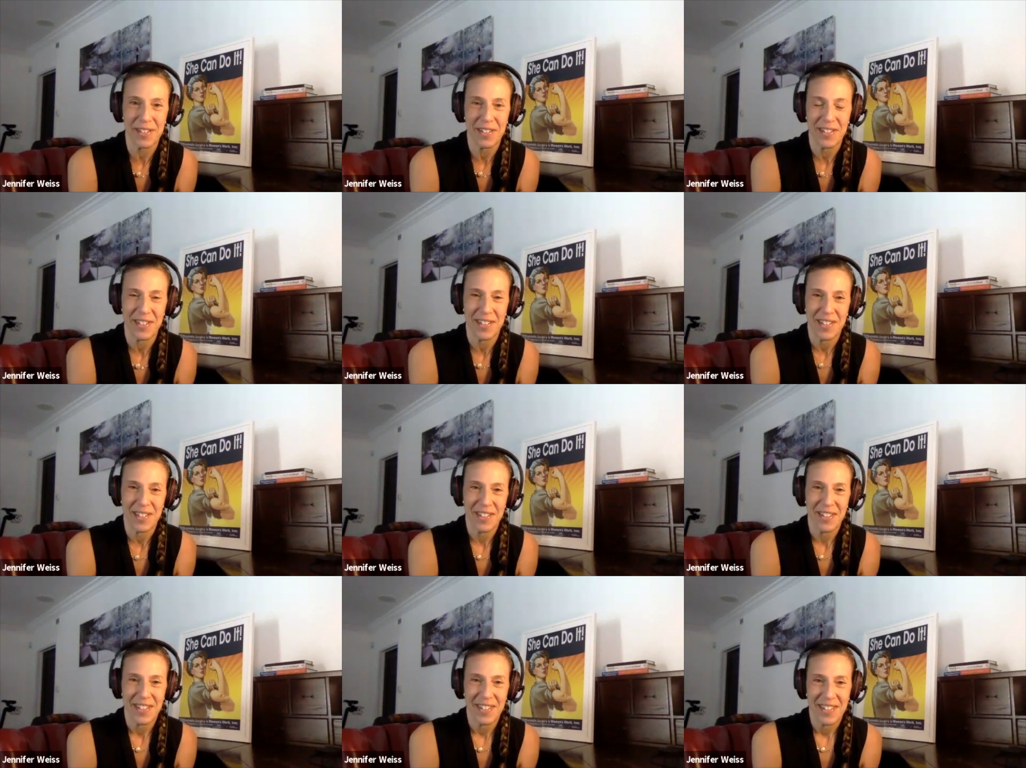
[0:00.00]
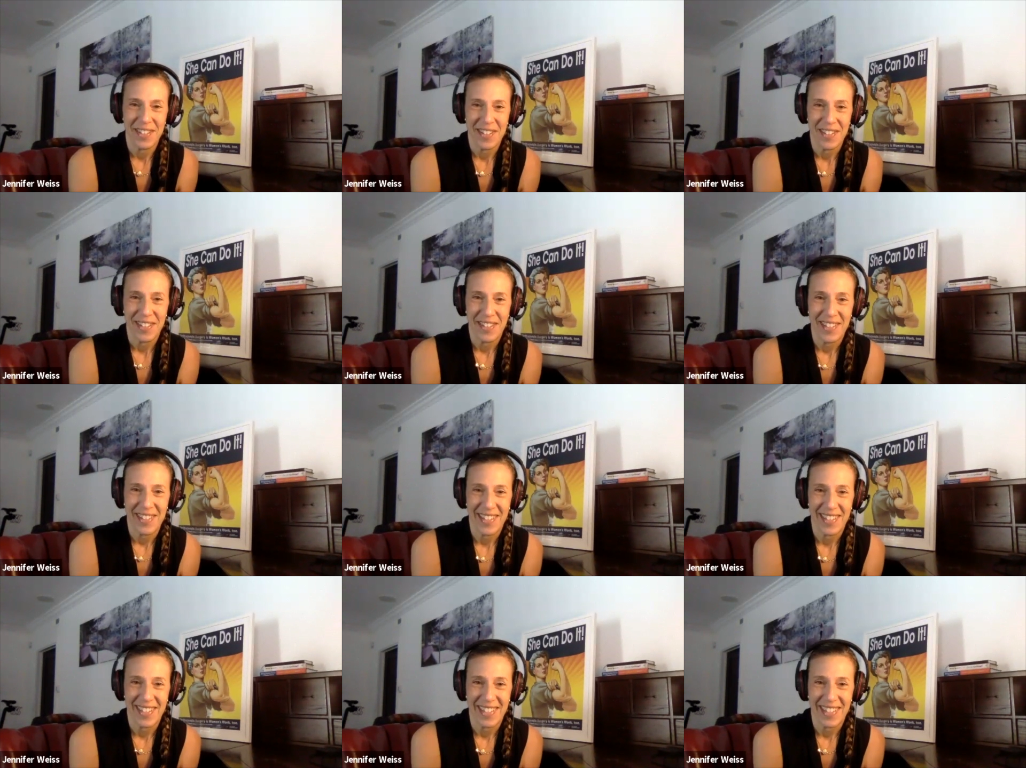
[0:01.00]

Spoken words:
(no one is talking)